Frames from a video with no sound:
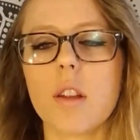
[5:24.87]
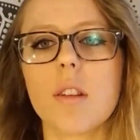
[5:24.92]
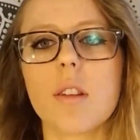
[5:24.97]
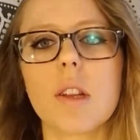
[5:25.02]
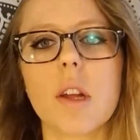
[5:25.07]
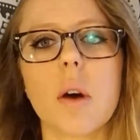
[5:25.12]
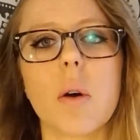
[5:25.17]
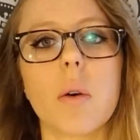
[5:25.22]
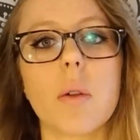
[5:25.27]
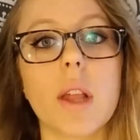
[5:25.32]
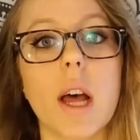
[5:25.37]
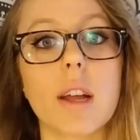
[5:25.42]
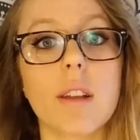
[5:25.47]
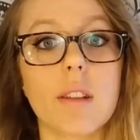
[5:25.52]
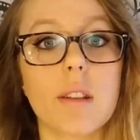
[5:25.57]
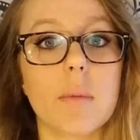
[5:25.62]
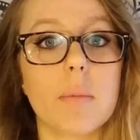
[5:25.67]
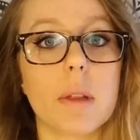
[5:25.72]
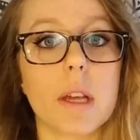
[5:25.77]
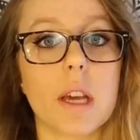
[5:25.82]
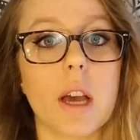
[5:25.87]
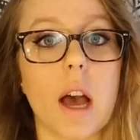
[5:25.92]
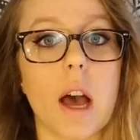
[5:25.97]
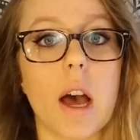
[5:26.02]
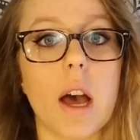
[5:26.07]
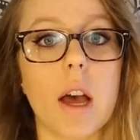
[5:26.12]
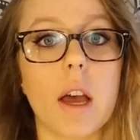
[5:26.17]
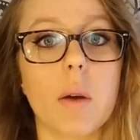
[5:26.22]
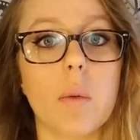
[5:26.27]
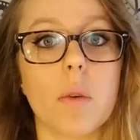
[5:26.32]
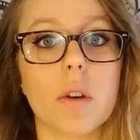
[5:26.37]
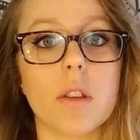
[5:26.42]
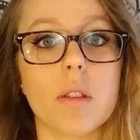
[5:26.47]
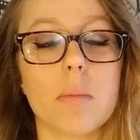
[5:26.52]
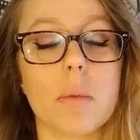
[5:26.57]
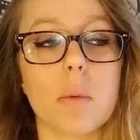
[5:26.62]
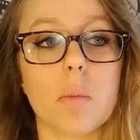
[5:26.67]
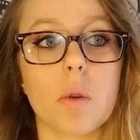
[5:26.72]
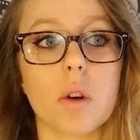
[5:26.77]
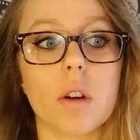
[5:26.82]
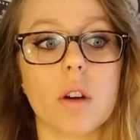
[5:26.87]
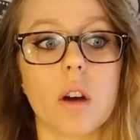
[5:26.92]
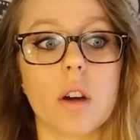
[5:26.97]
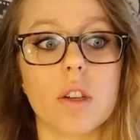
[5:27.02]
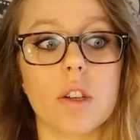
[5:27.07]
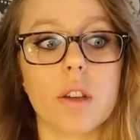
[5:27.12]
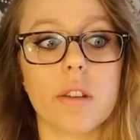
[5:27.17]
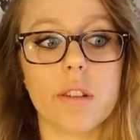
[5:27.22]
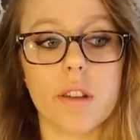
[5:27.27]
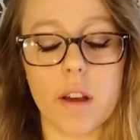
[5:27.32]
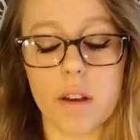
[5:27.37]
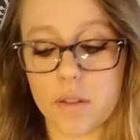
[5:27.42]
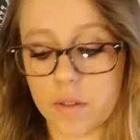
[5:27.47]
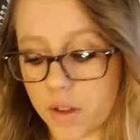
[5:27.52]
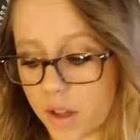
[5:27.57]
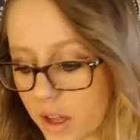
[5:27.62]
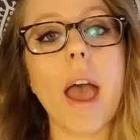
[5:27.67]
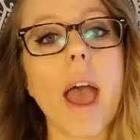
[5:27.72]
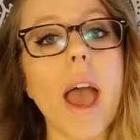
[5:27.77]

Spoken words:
So that's something I want to be more conscious of.